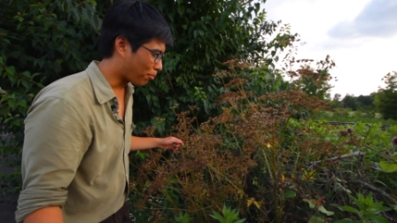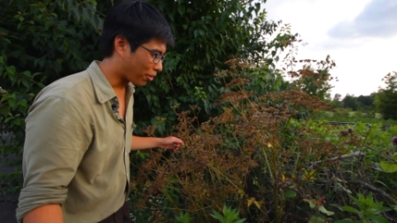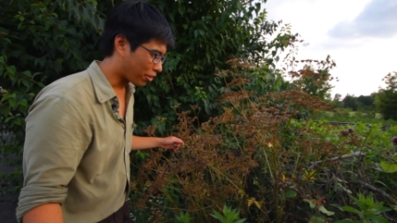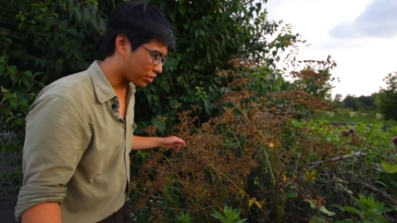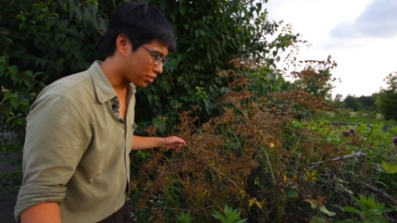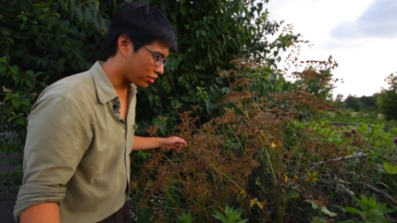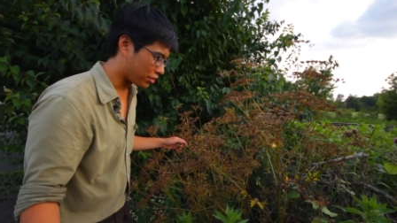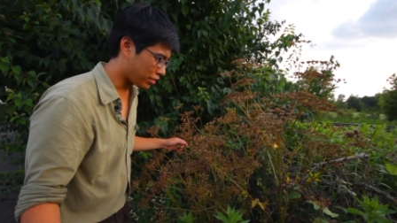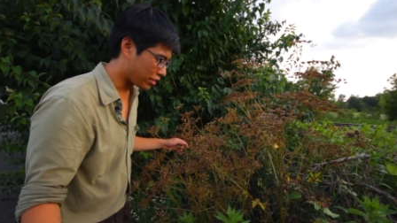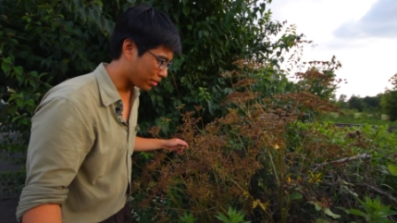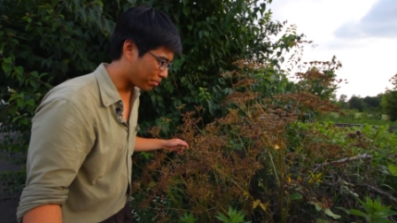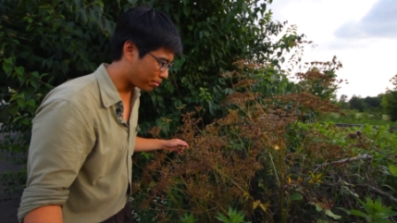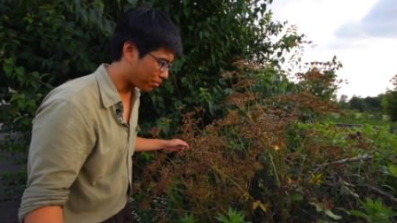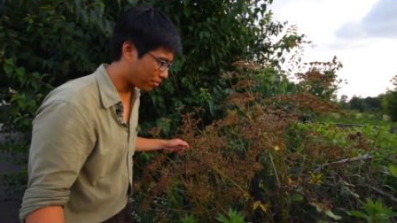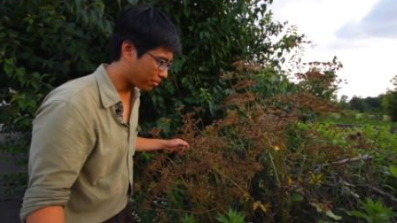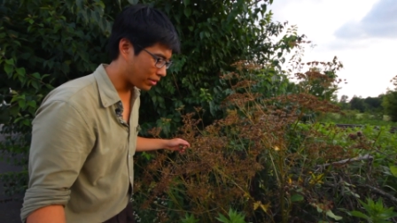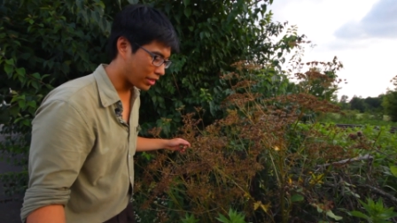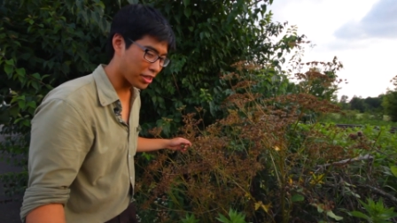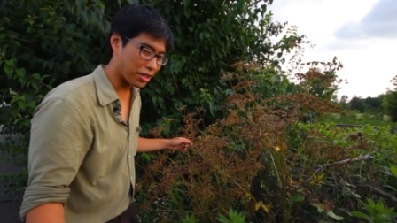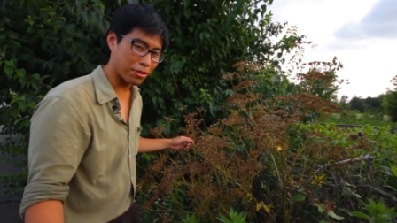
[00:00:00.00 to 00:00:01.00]
parsnip,
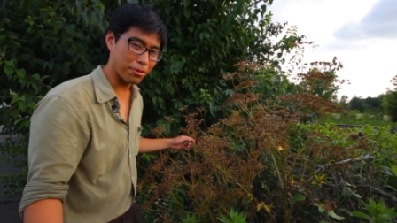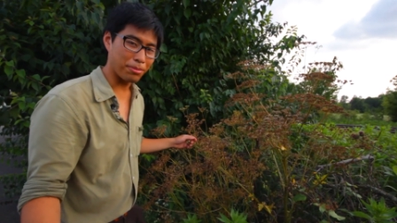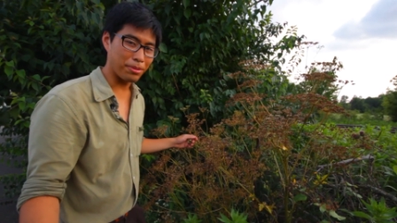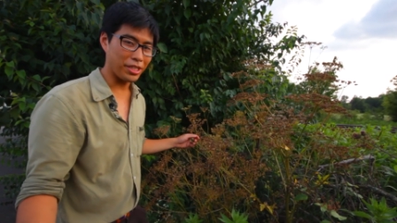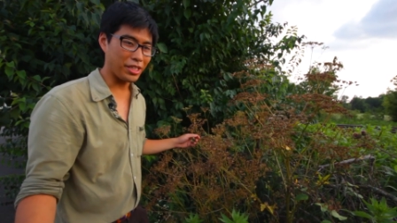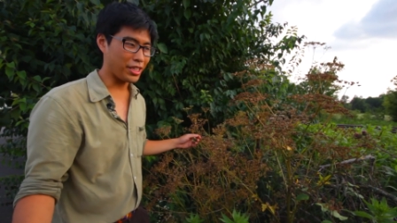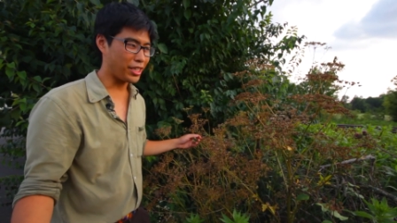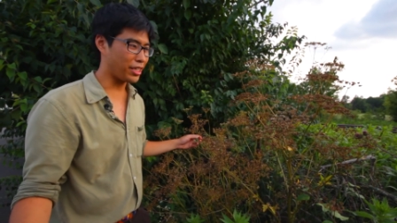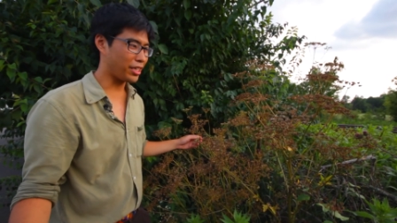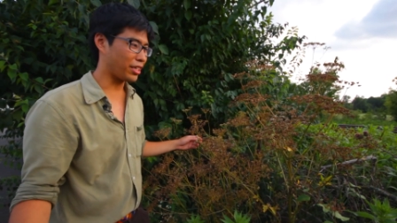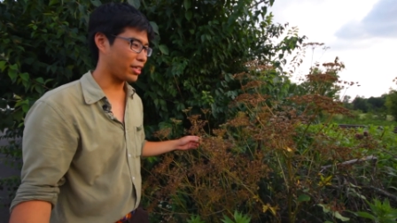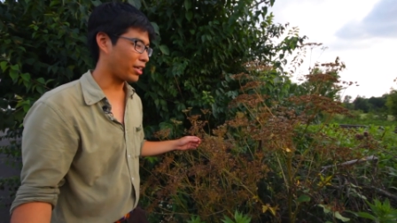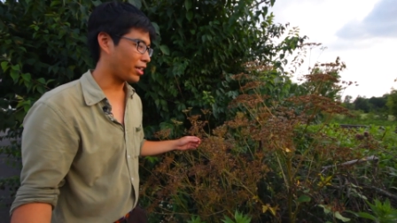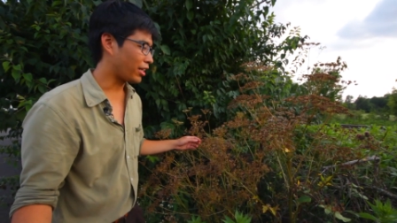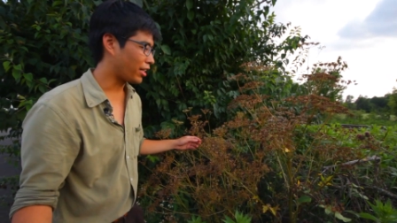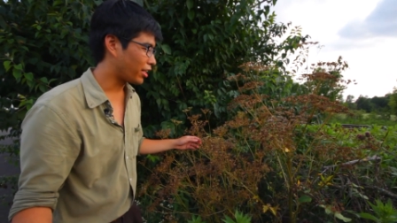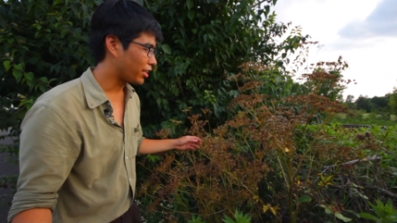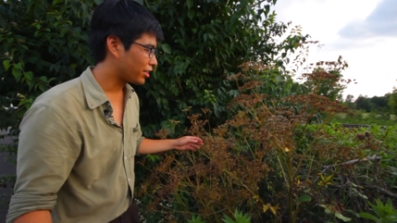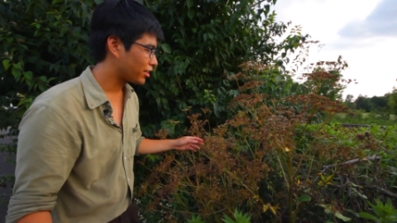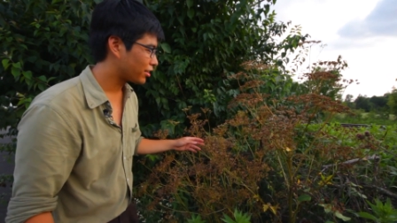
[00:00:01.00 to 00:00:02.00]
it could be
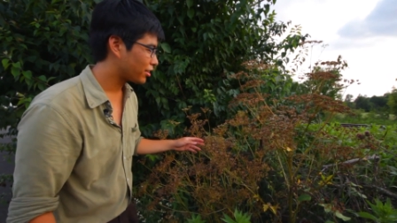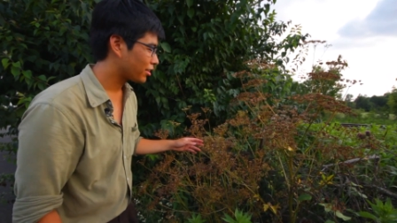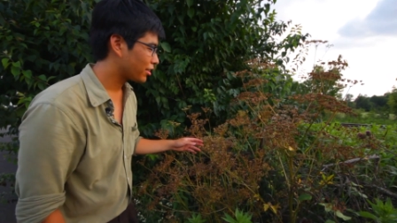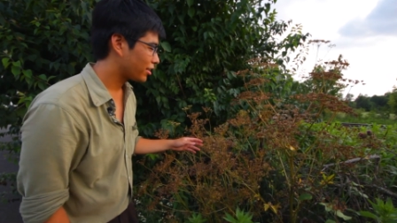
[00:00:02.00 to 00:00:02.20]
uh,